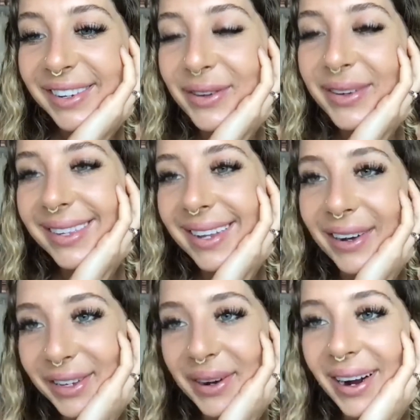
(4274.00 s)
doing so.
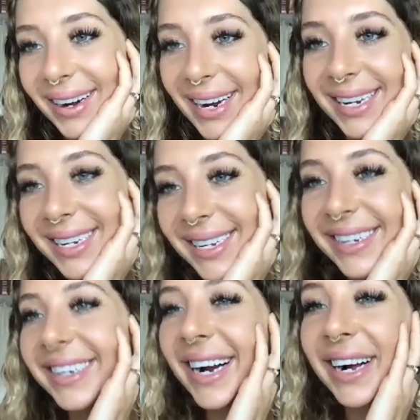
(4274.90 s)
You are it.
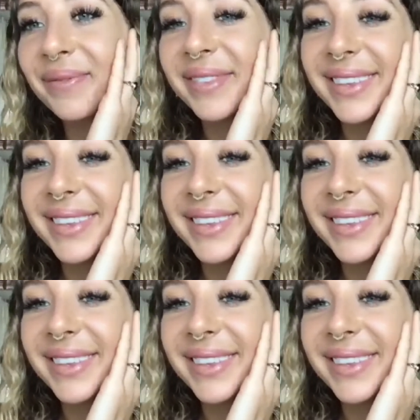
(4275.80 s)
Good job.